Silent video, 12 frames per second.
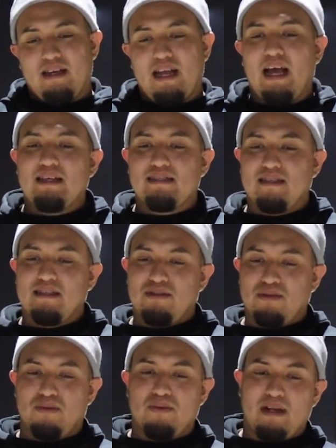an asset
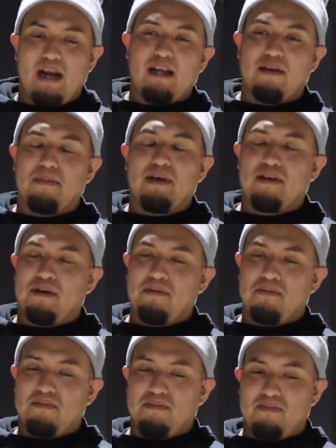to what I could become.